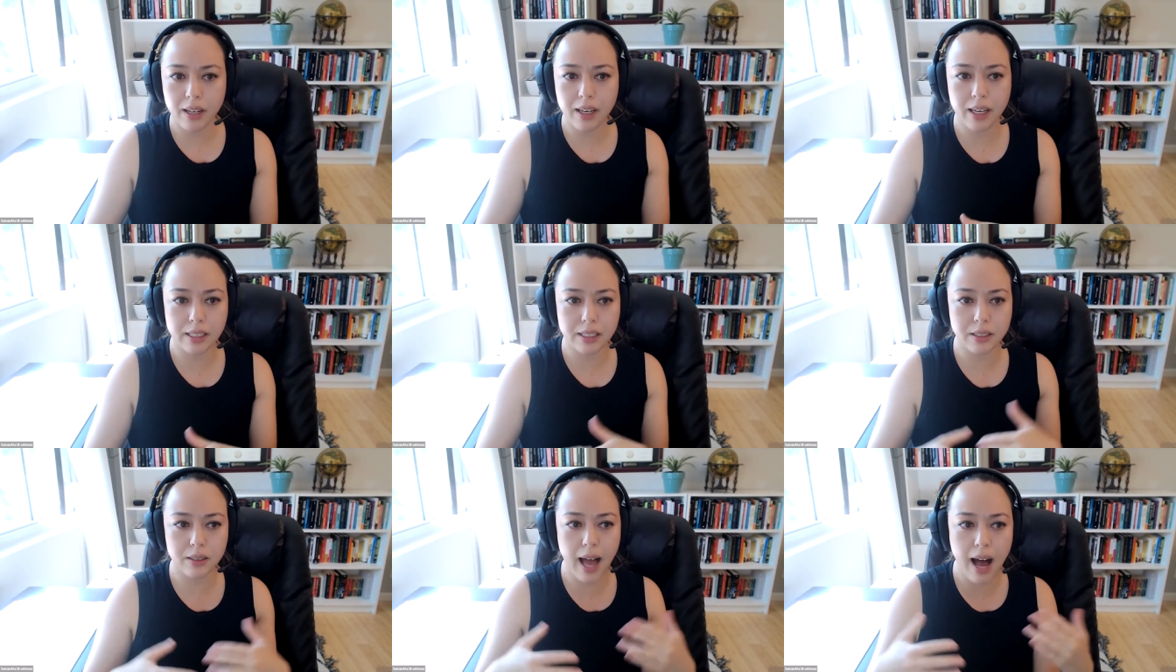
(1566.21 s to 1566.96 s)

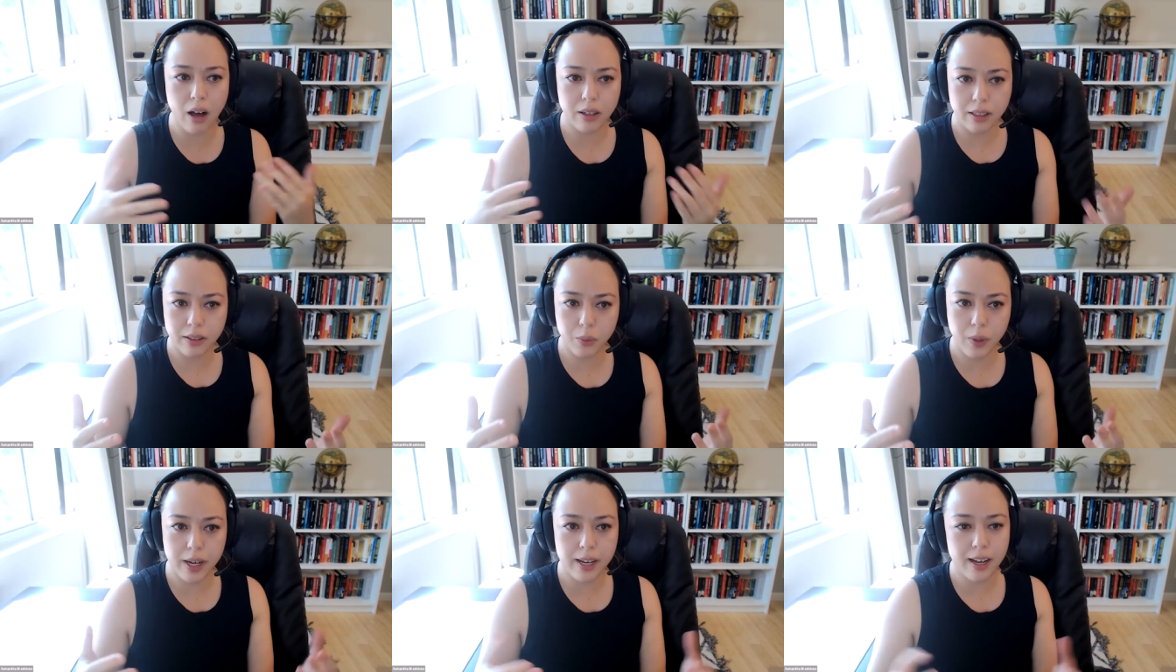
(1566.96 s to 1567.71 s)
it's out the
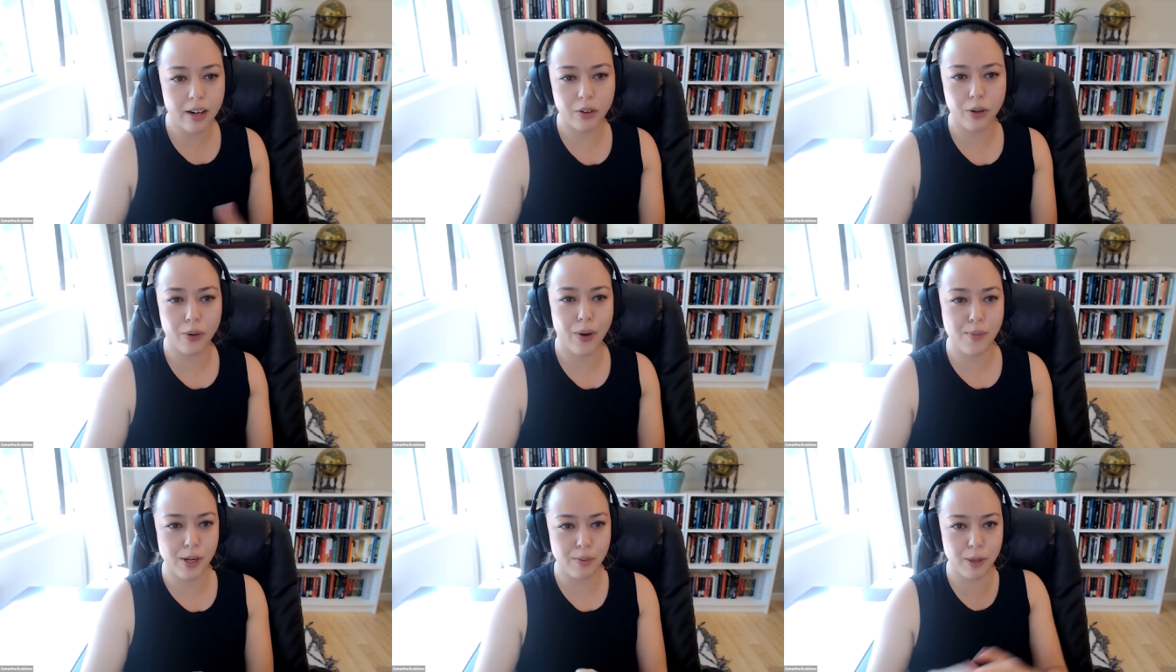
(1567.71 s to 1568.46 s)
way i don't know how
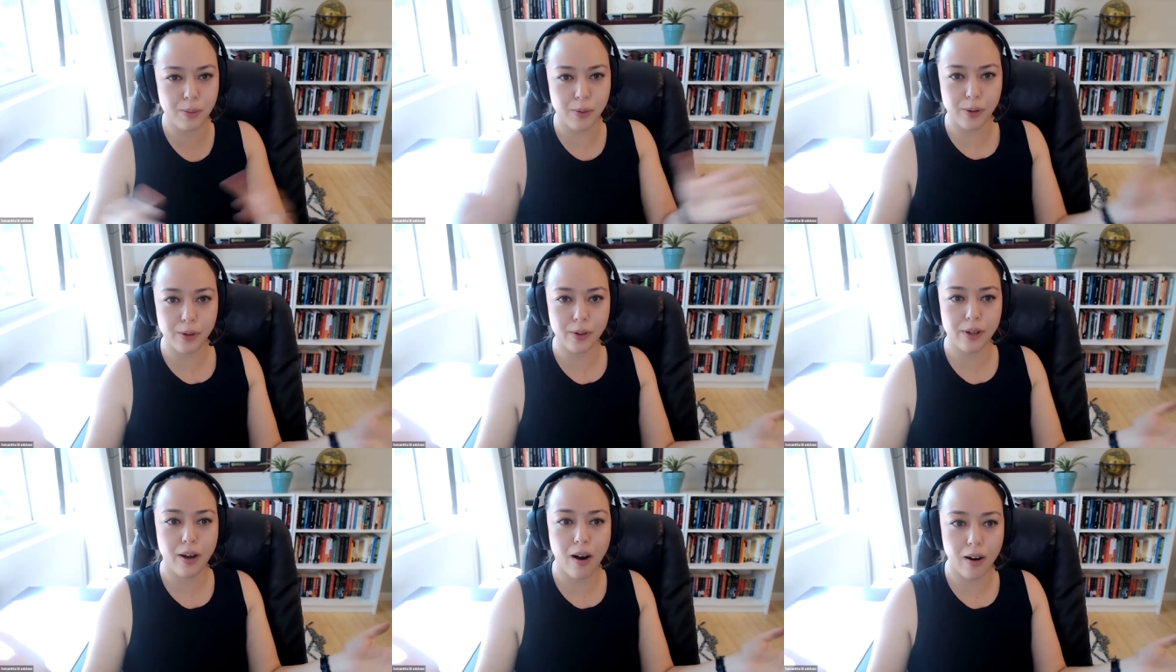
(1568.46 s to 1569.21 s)
many people
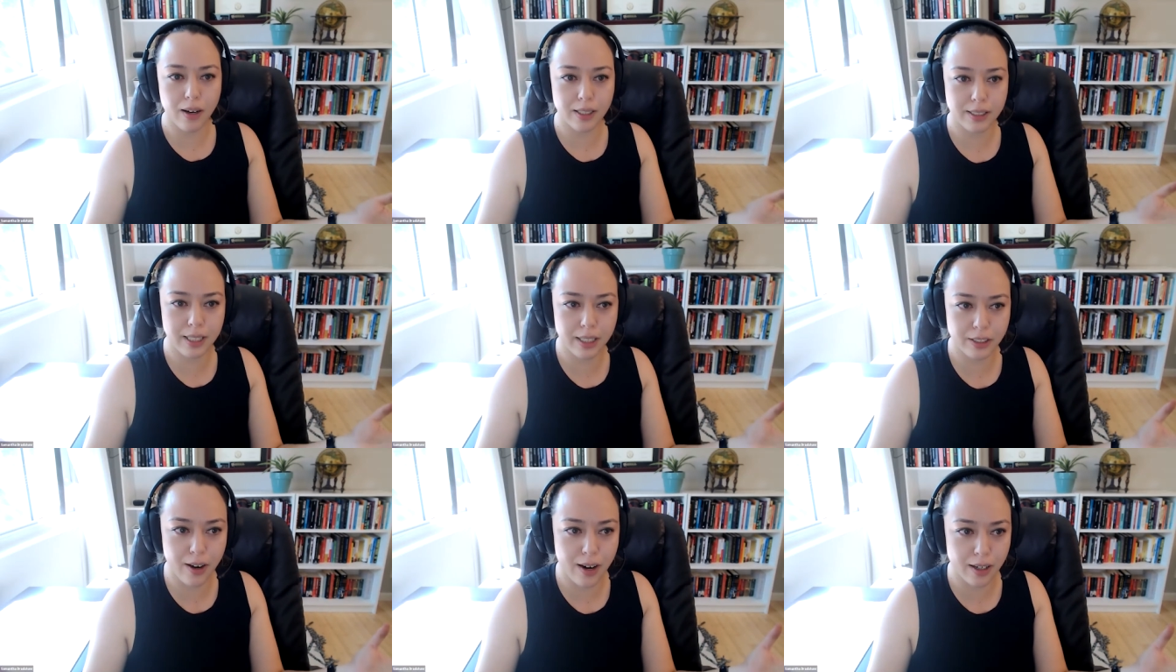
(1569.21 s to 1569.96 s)
are on
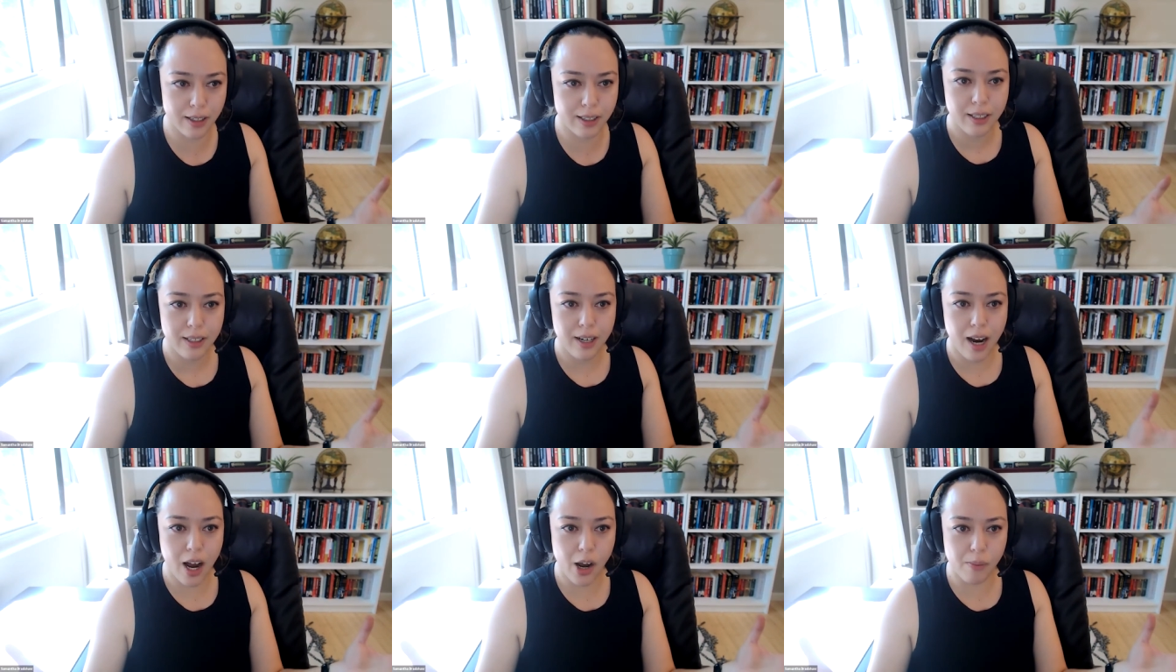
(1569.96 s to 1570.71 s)
tiktok
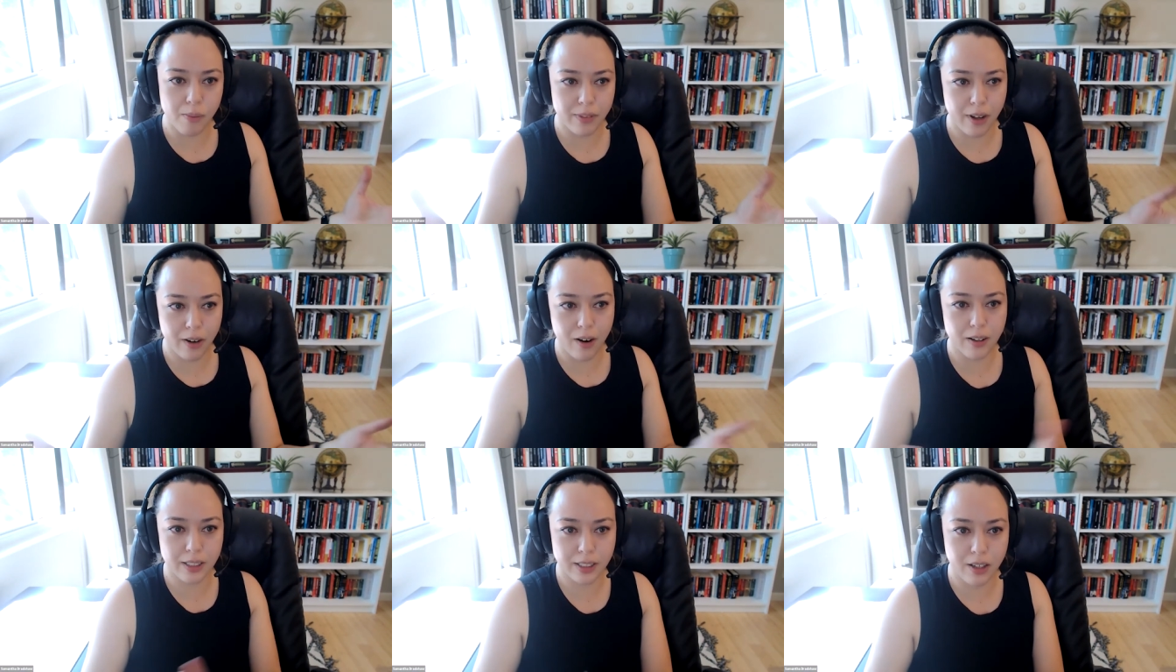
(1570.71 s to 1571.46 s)
um, that are
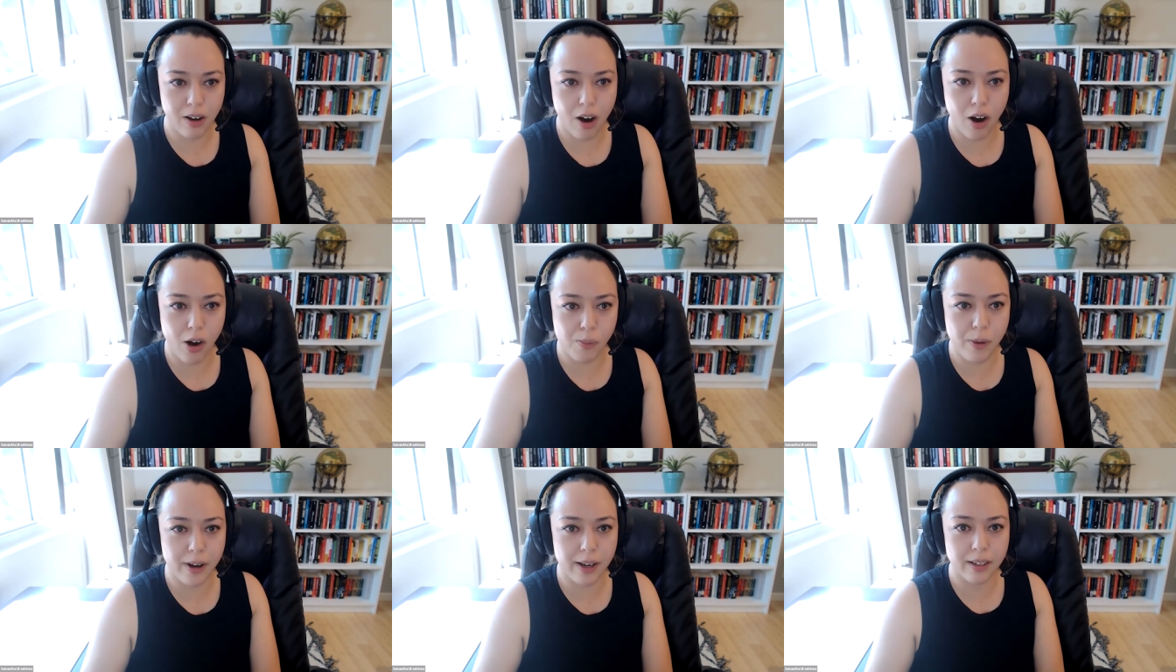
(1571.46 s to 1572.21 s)
on this call
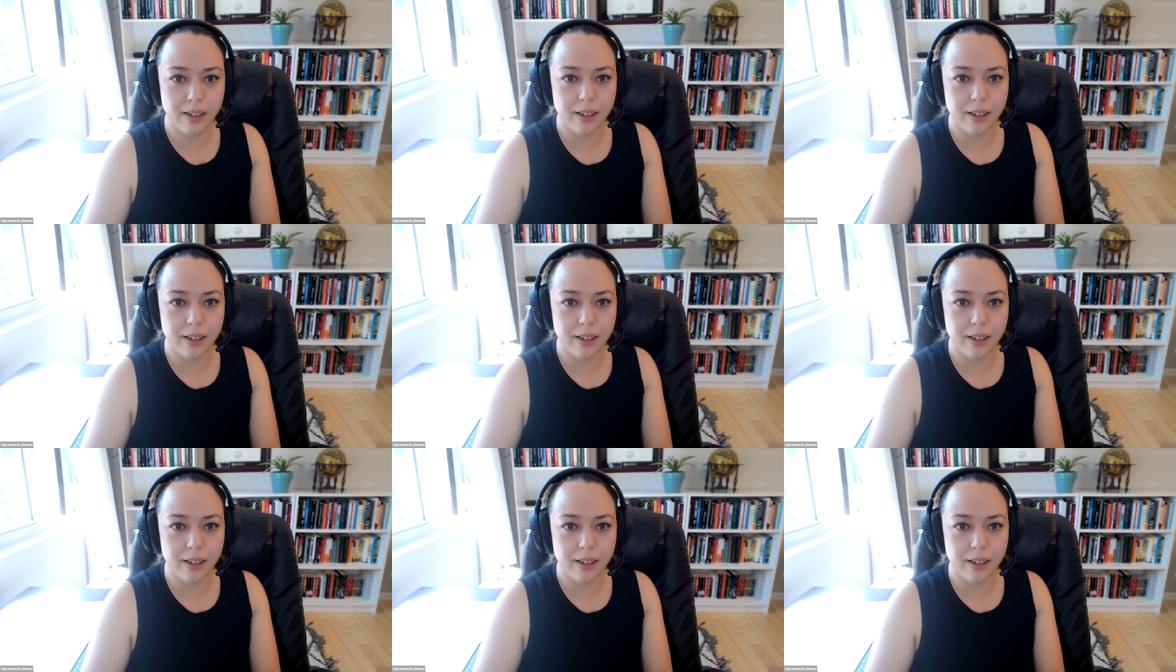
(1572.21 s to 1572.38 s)
but